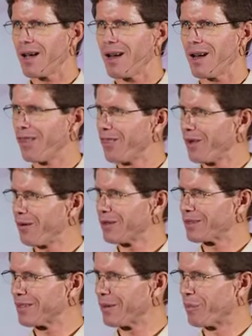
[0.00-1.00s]
I thought oh, it
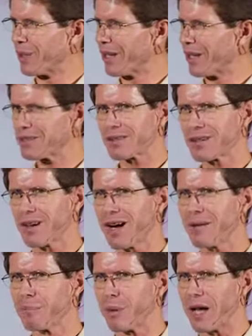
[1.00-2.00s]
was obedience to
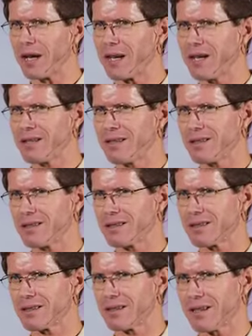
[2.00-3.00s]
God, bondage.
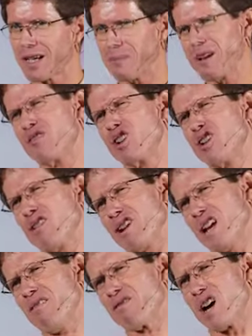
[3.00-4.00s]
I mean, if you don't
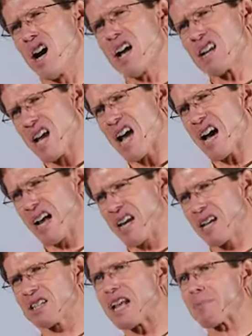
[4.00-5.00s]
love God, yeah, it is.
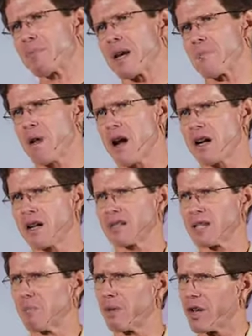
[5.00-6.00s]
It's like being married to
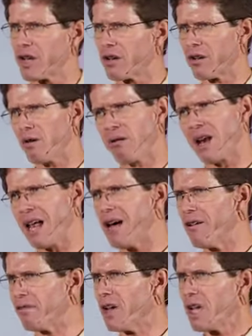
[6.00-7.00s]
somebody you don't
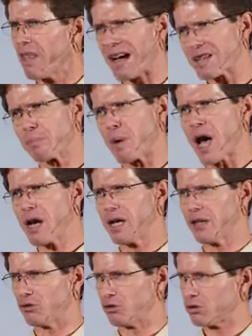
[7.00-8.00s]
love. That's
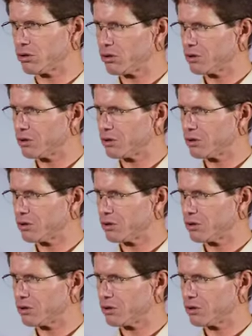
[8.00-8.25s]
bondage.